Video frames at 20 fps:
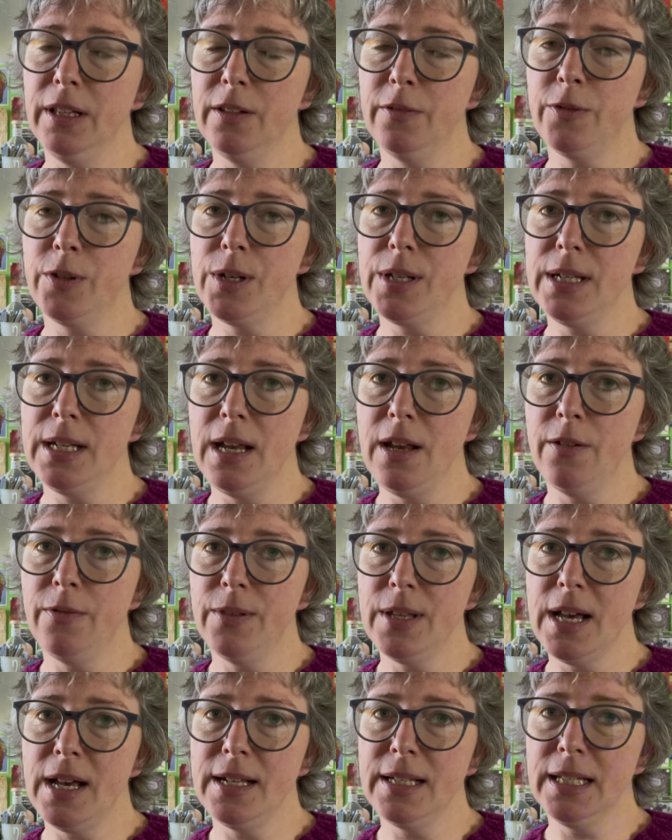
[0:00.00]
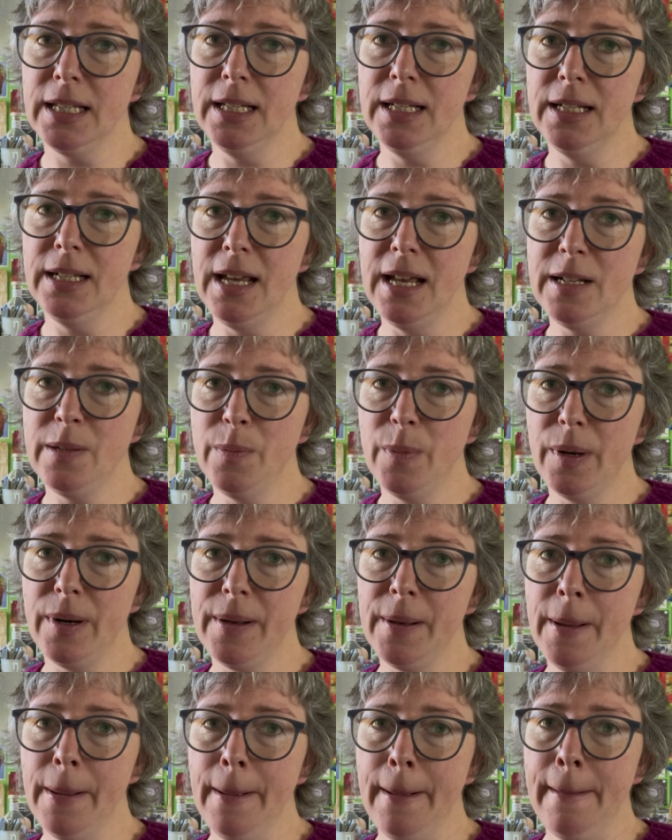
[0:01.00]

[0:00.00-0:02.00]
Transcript: the first day of that in Edinburgh.